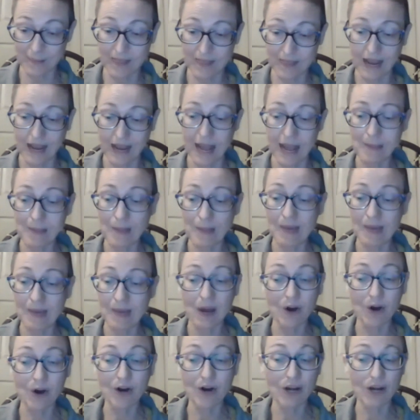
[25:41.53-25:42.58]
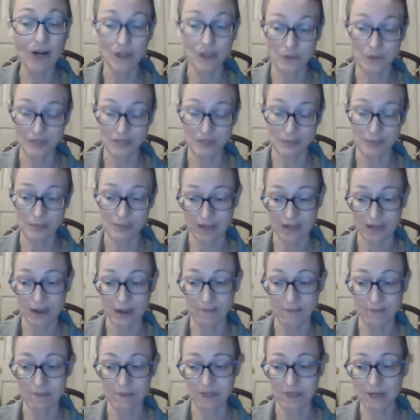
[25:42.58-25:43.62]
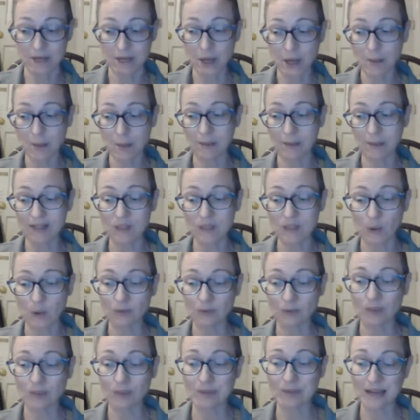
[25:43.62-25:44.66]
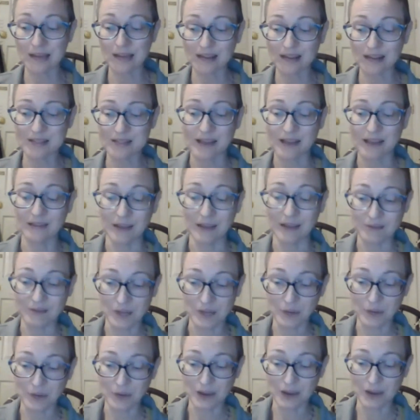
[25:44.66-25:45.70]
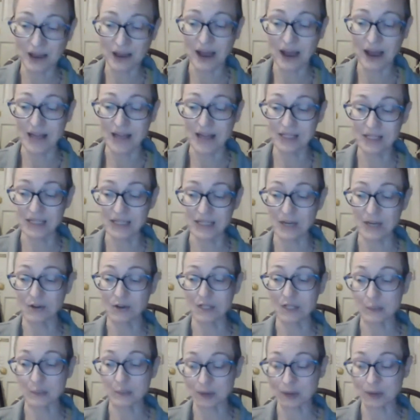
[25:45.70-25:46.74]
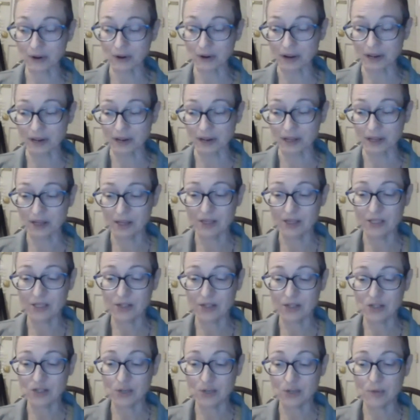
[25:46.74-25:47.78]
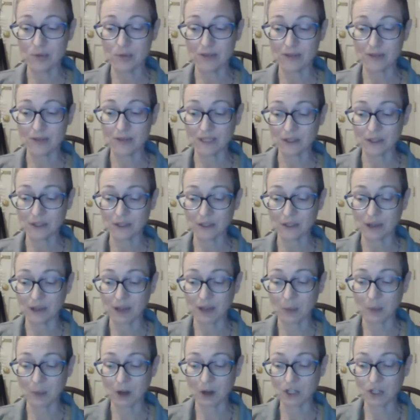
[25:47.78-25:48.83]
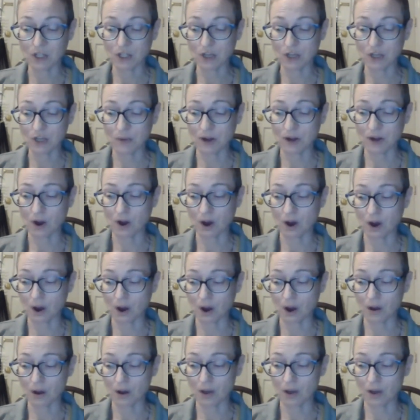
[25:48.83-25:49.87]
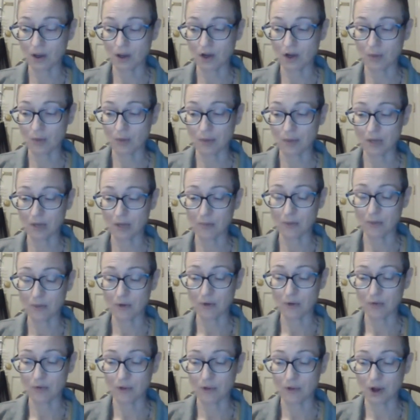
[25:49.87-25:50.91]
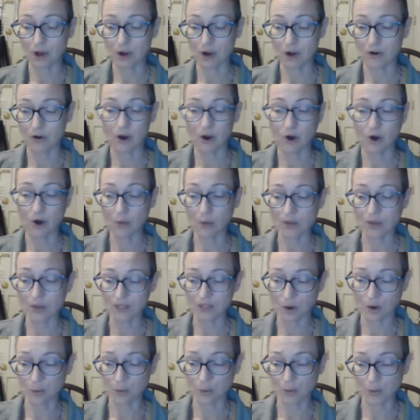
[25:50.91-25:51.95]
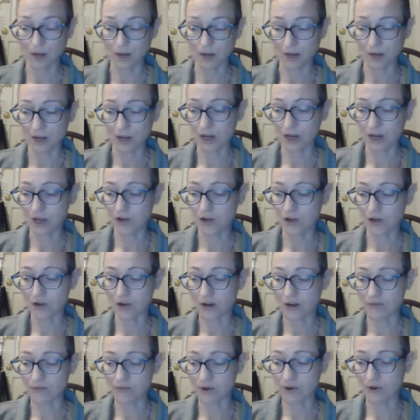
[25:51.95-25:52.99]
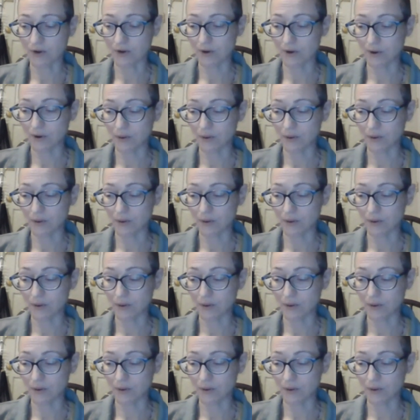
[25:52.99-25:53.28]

I may be hard on you sometimes, but it's only because I love you. I see your spirit. Since you were little, I watched you in awe. Your big, beautiful heart always open. You're never